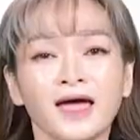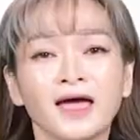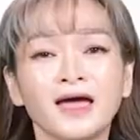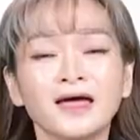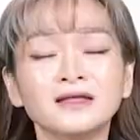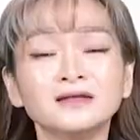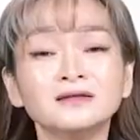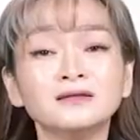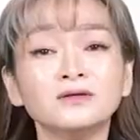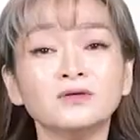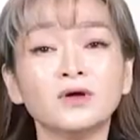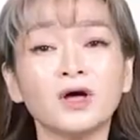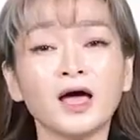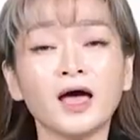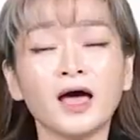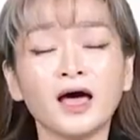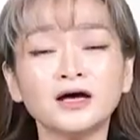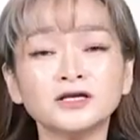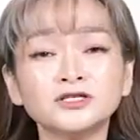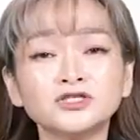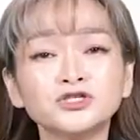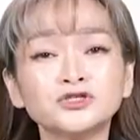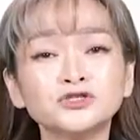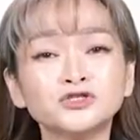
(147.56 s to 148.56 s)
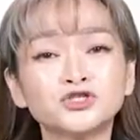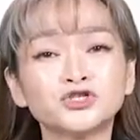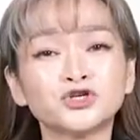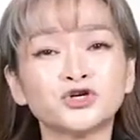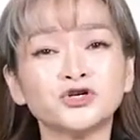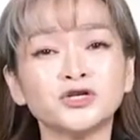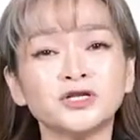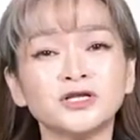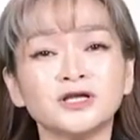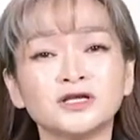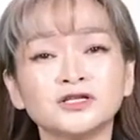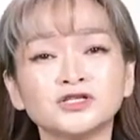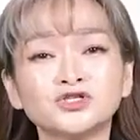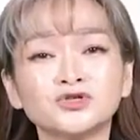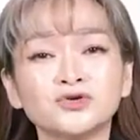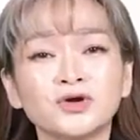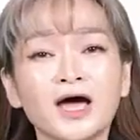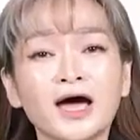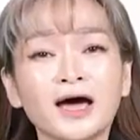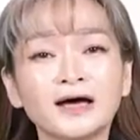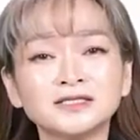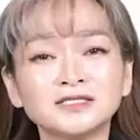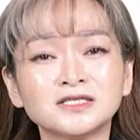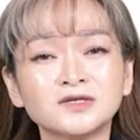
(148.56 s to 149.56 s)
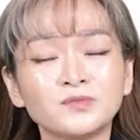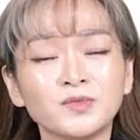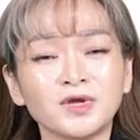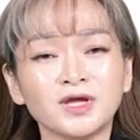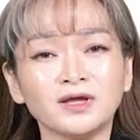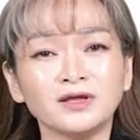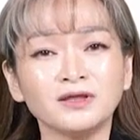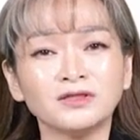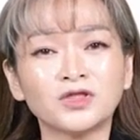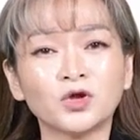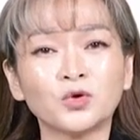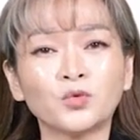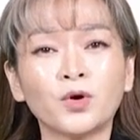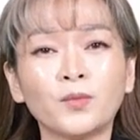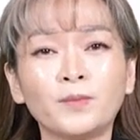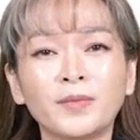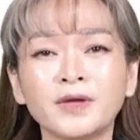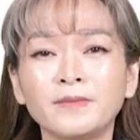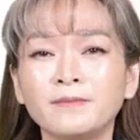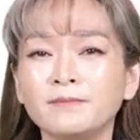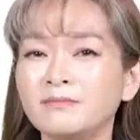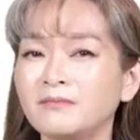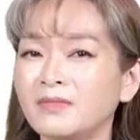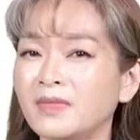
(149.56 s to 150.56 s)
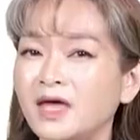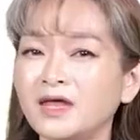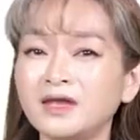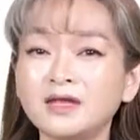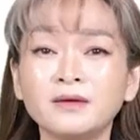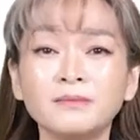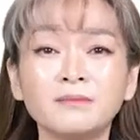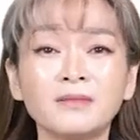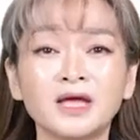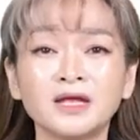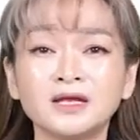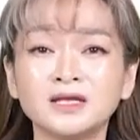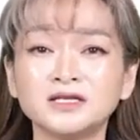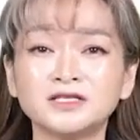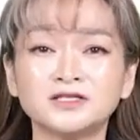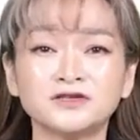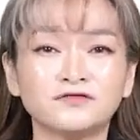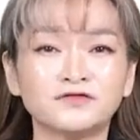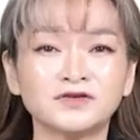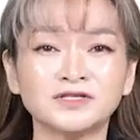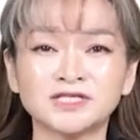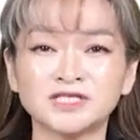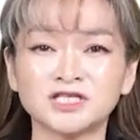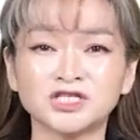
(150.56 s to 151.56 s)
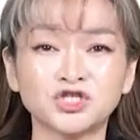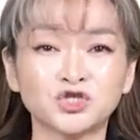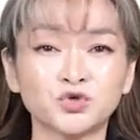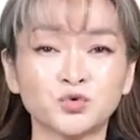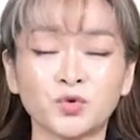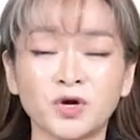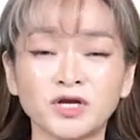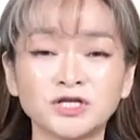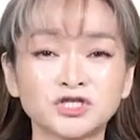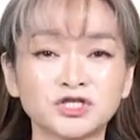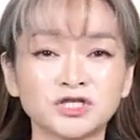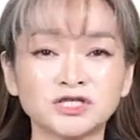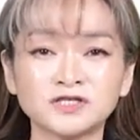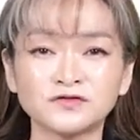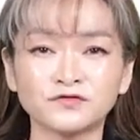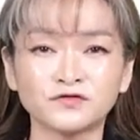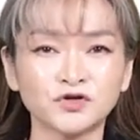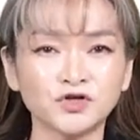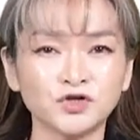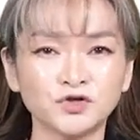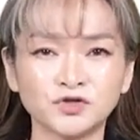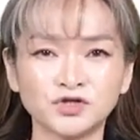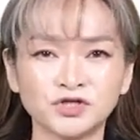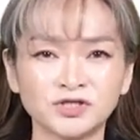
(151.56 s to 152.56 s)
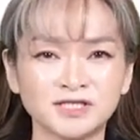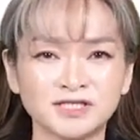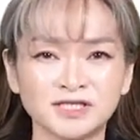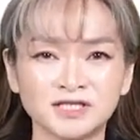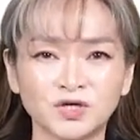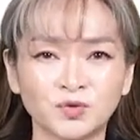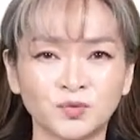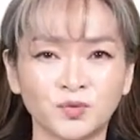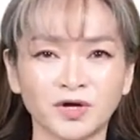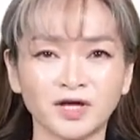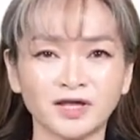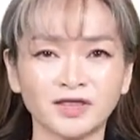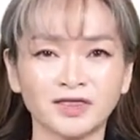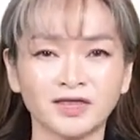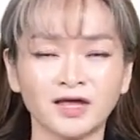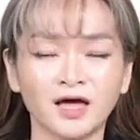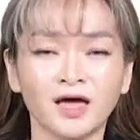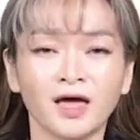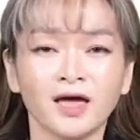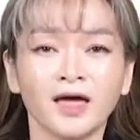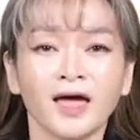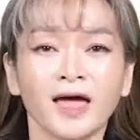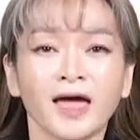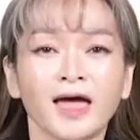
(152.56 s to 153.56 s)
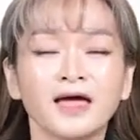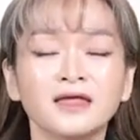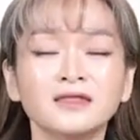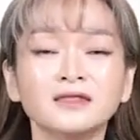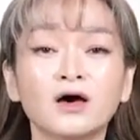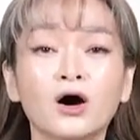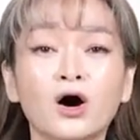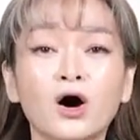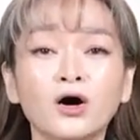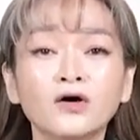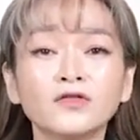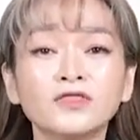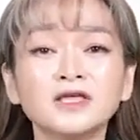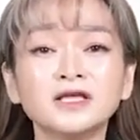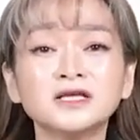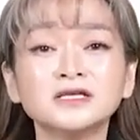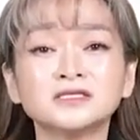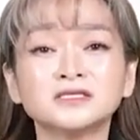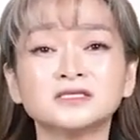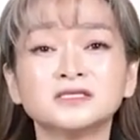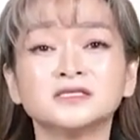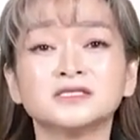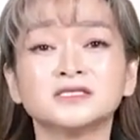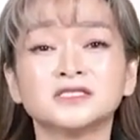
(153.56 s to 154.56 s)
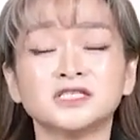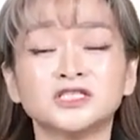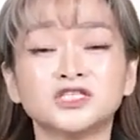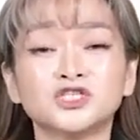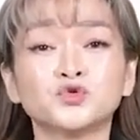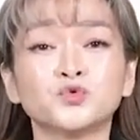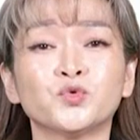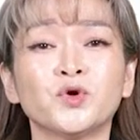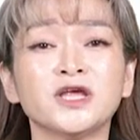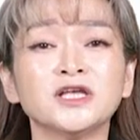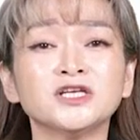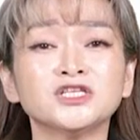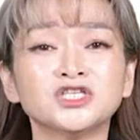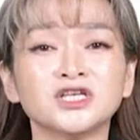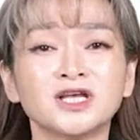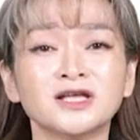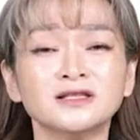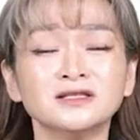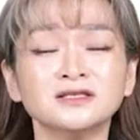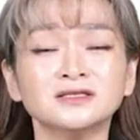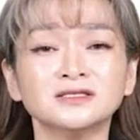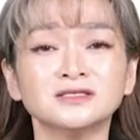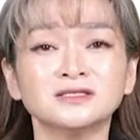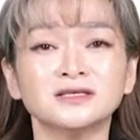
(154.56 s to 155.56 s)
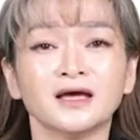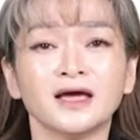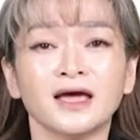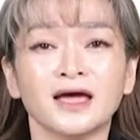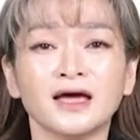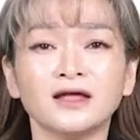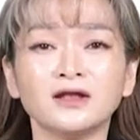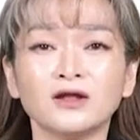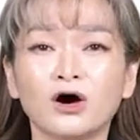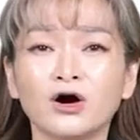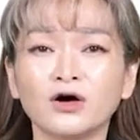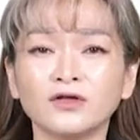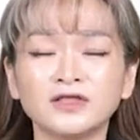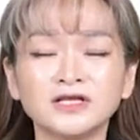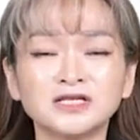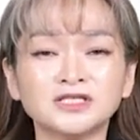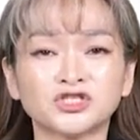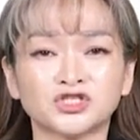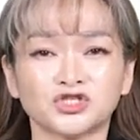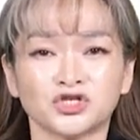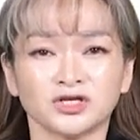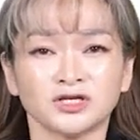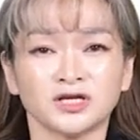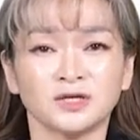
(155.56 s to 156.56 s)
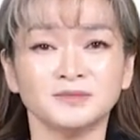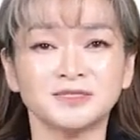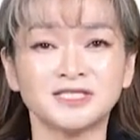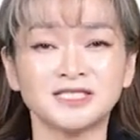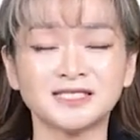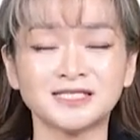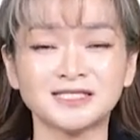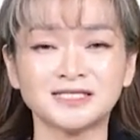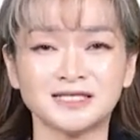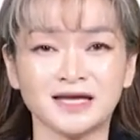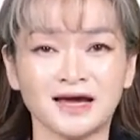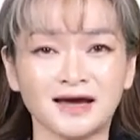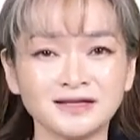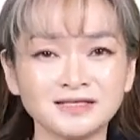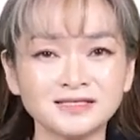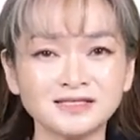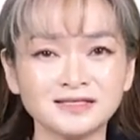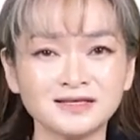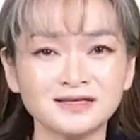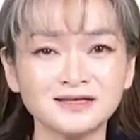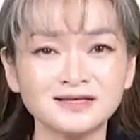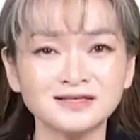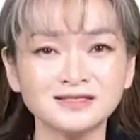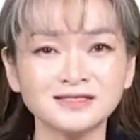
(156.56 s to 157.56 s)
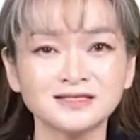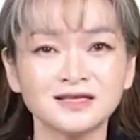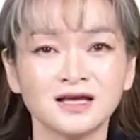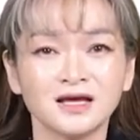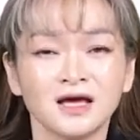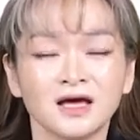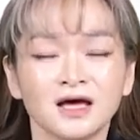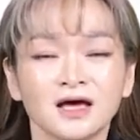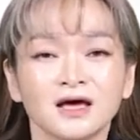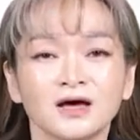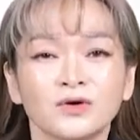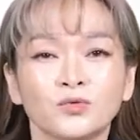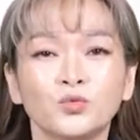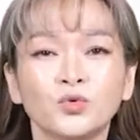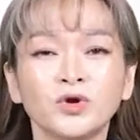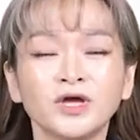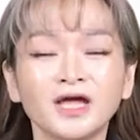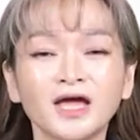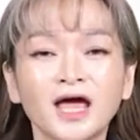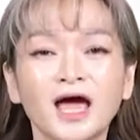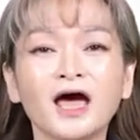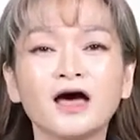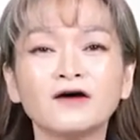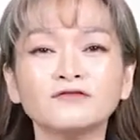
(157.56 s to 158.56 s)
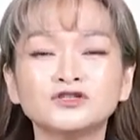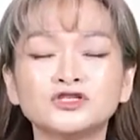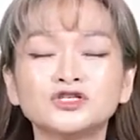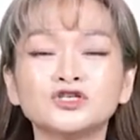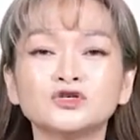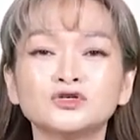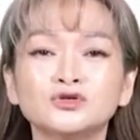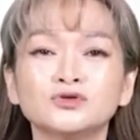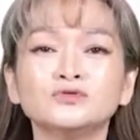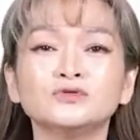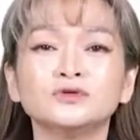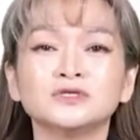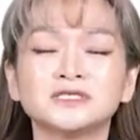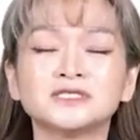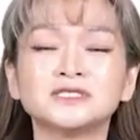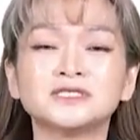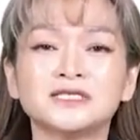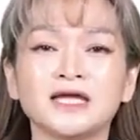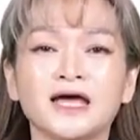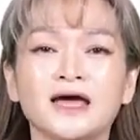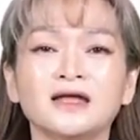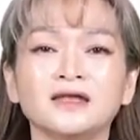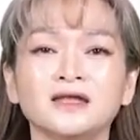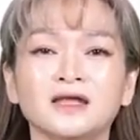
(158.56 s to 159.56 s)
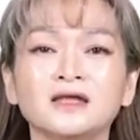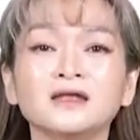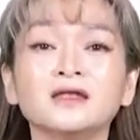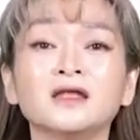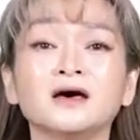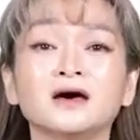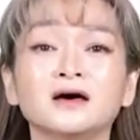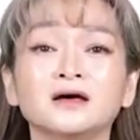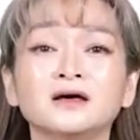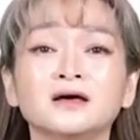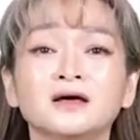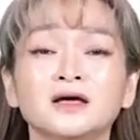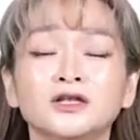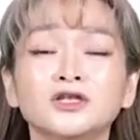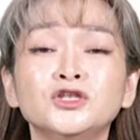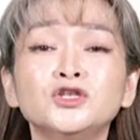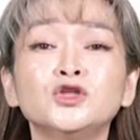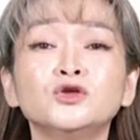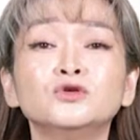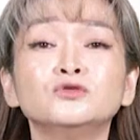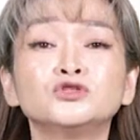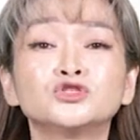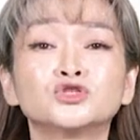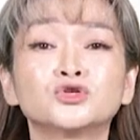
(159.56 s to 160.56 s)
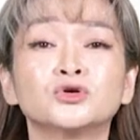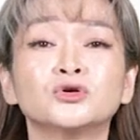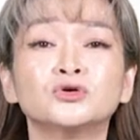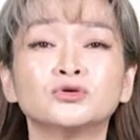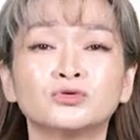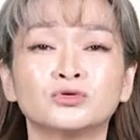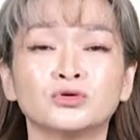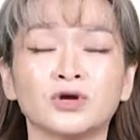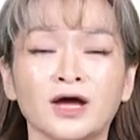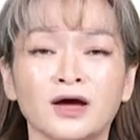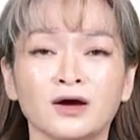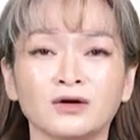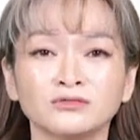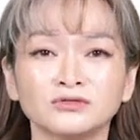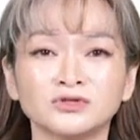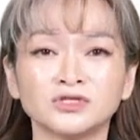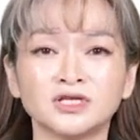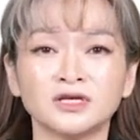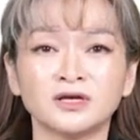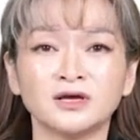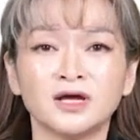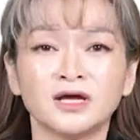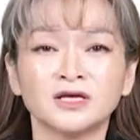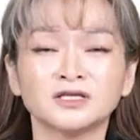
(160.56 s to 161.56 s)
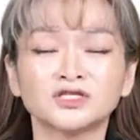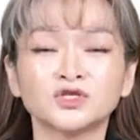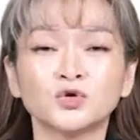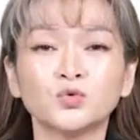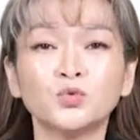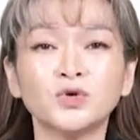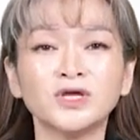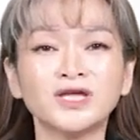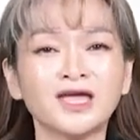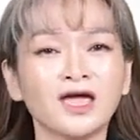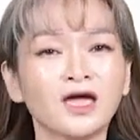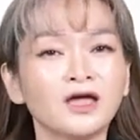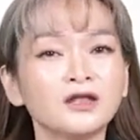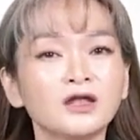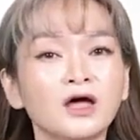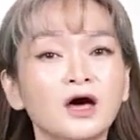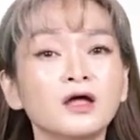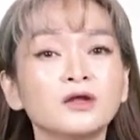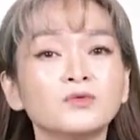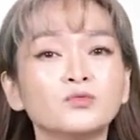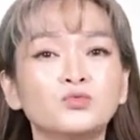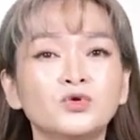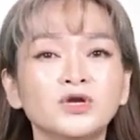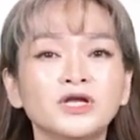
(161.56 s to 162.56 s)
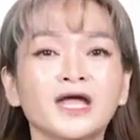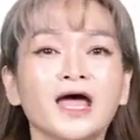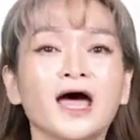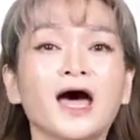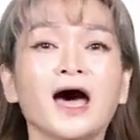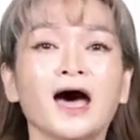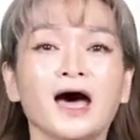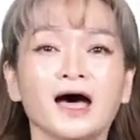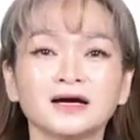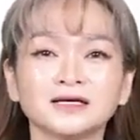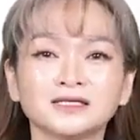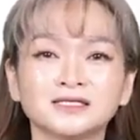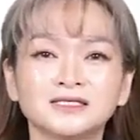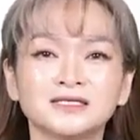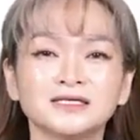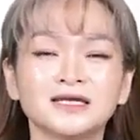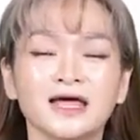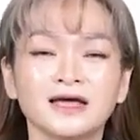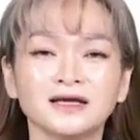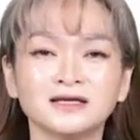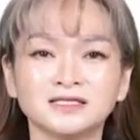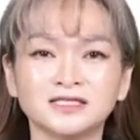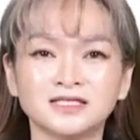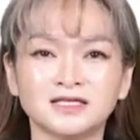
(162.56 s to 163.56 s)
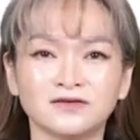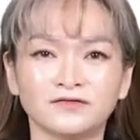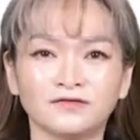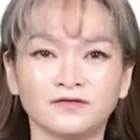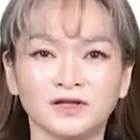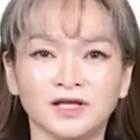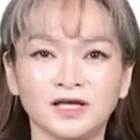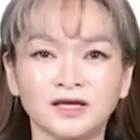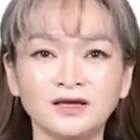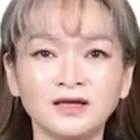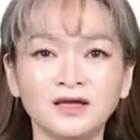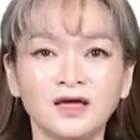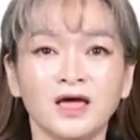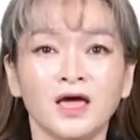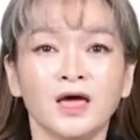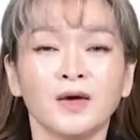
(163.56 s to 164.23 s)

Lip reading: And as you journey into Atomy, there will be many different situations for you to deal with. And all these situations and all these circumstances, we have to stand in a neutral ground. So we cannot react negatively,